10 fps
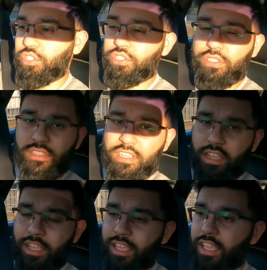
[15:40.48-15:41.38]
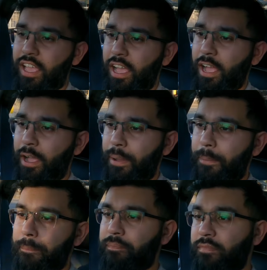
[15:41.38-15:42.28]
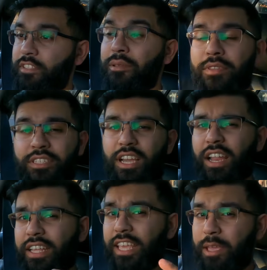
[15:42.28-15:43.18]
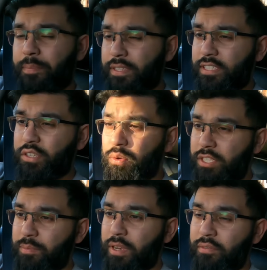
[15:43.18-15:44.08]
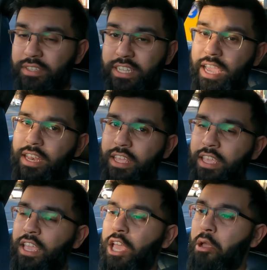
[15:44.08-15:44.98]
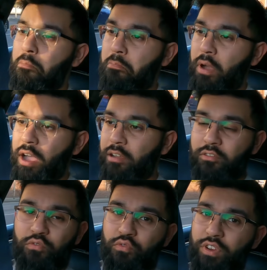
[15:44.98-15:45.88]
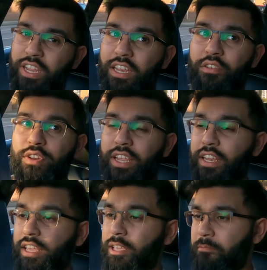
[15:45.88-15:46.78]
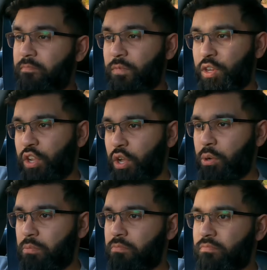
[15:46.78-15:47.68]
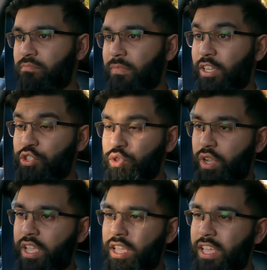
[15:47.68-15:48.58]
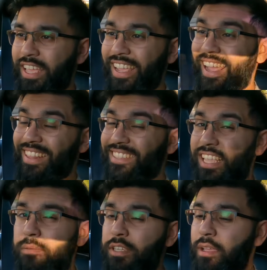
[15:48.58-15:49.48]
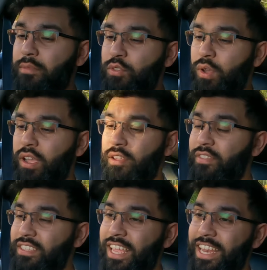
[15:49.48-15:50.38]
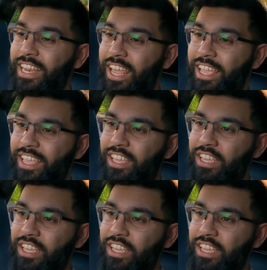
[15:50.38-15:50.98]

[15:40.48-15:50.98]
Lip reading: do to this car, something to kind of keep it still as a bit of a daily, but really, really, you know, enjoy it at the same time as well. If there's any like